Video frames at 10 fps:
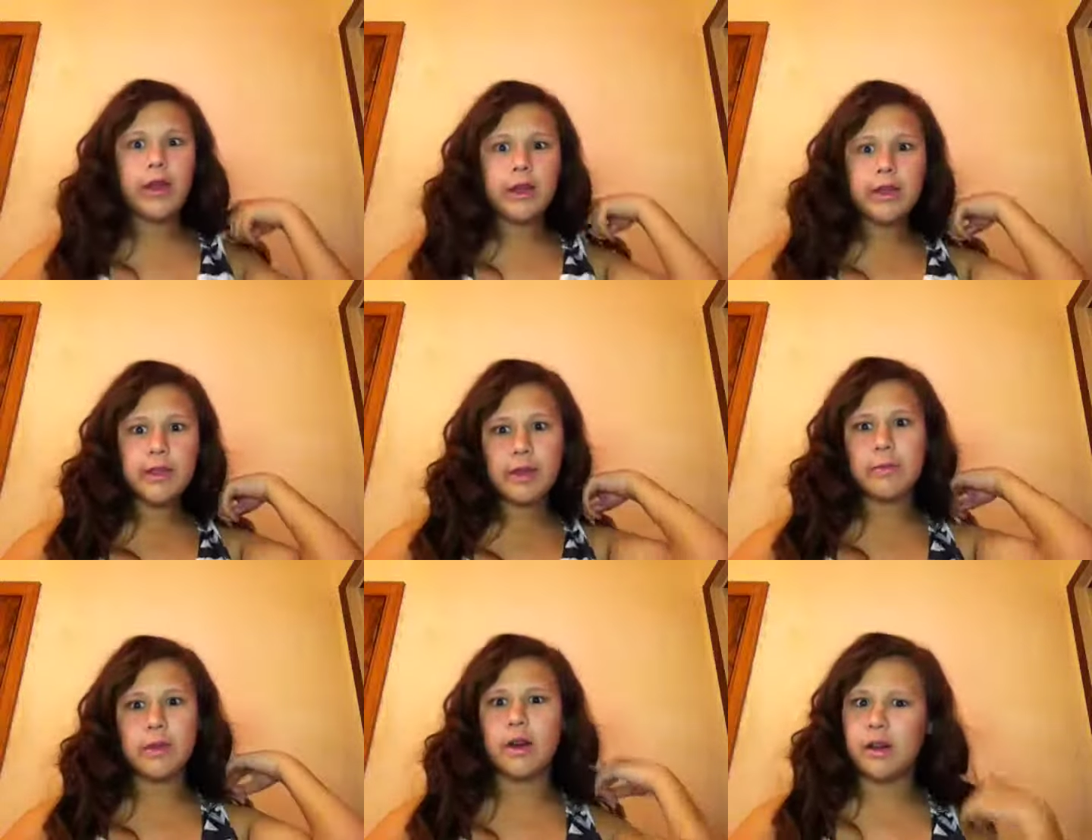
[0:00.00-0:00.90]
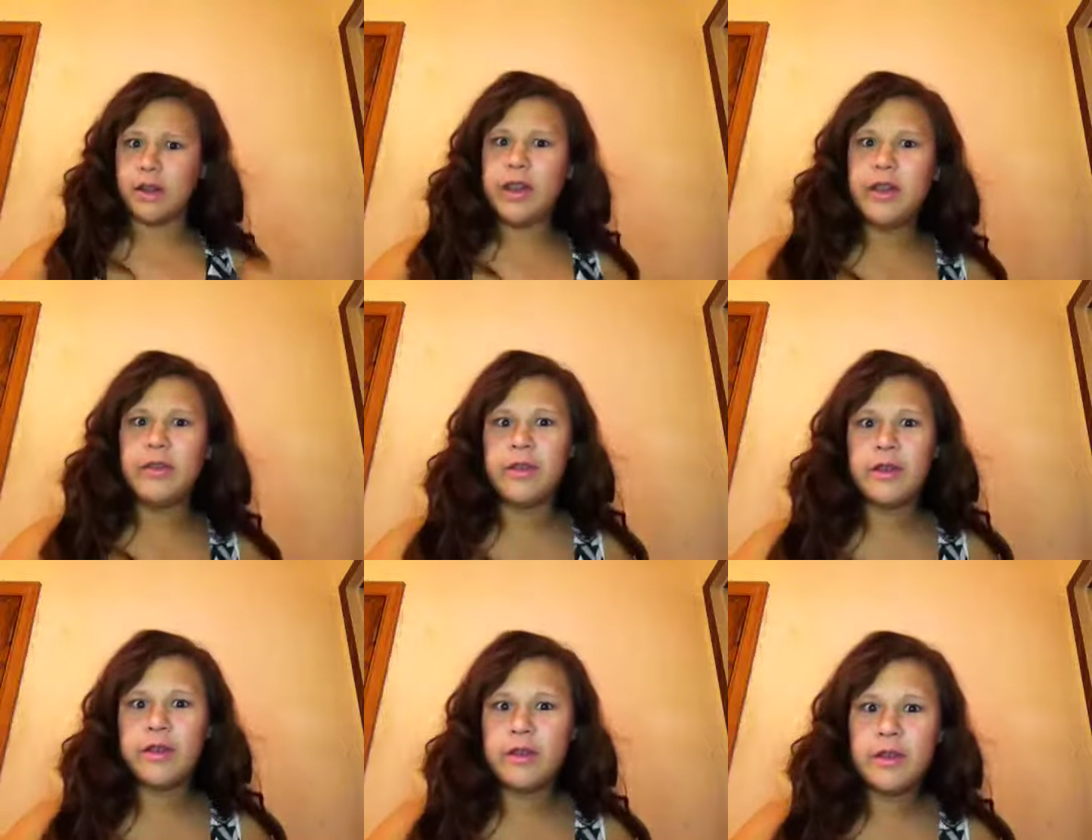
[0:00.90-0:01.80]
I think I'm gonna leave.
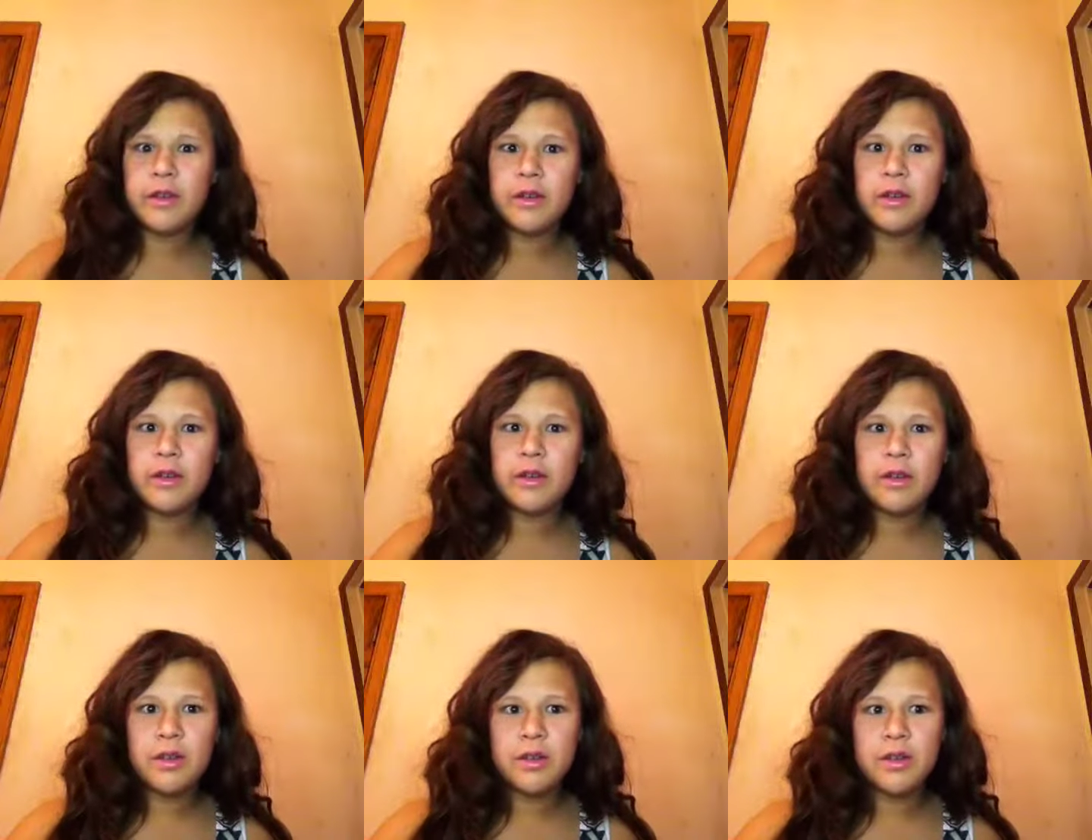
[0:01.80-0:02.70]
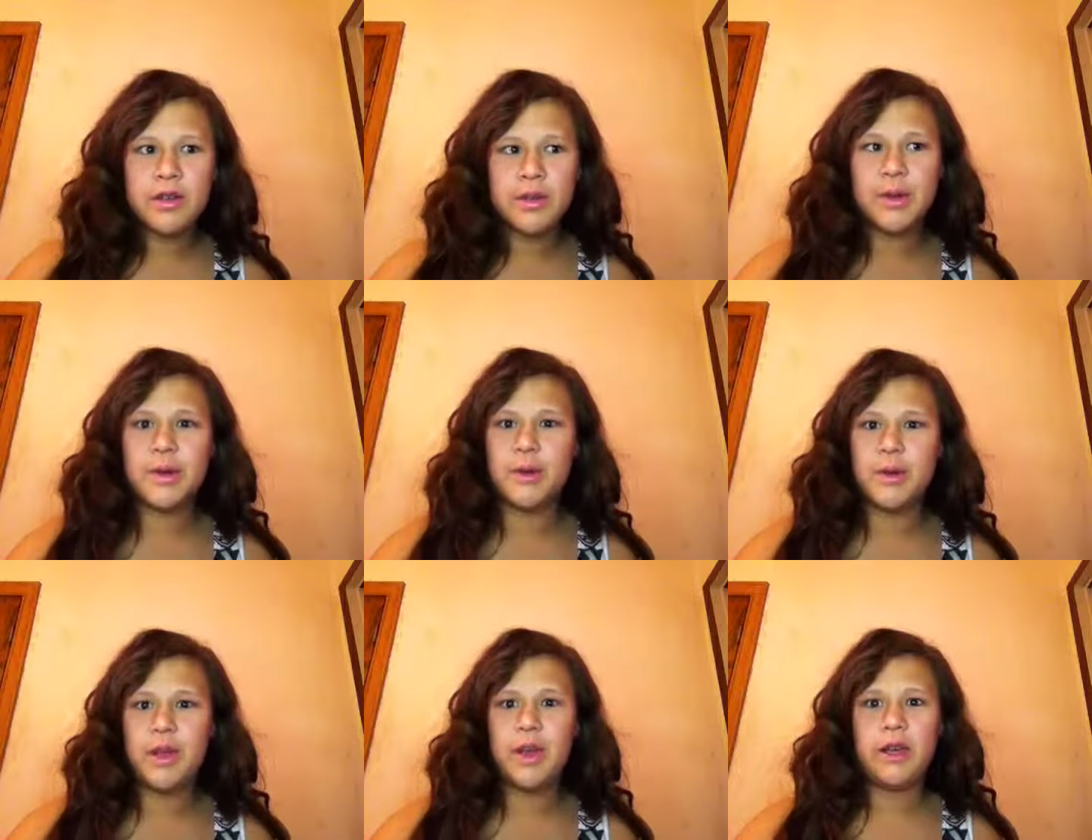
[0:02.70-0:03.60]
So
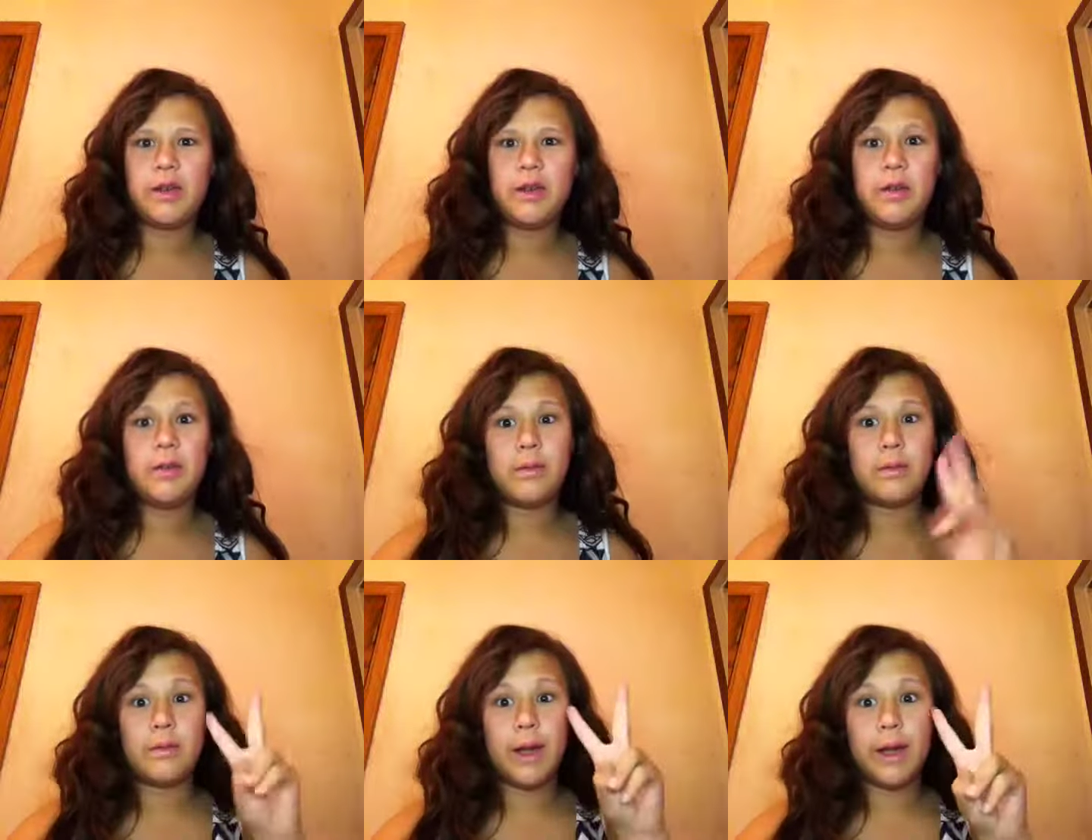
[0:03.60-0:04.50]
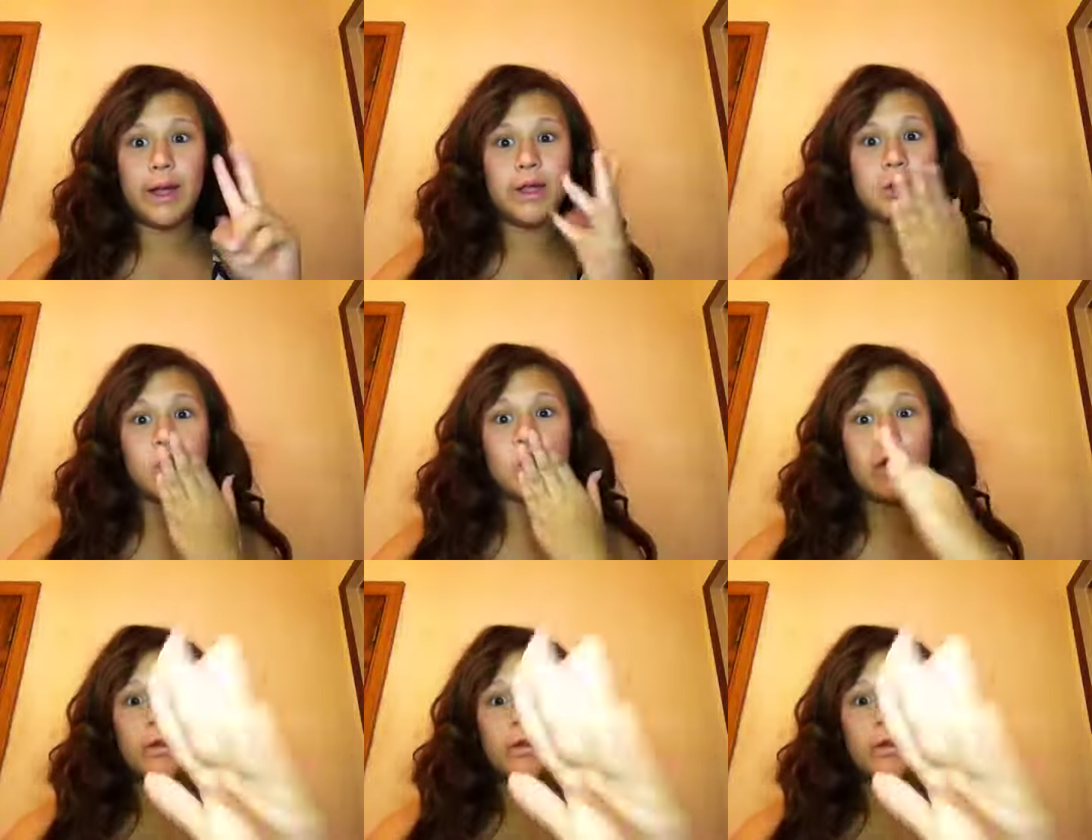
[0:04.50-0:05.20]
yeah. Bye guys.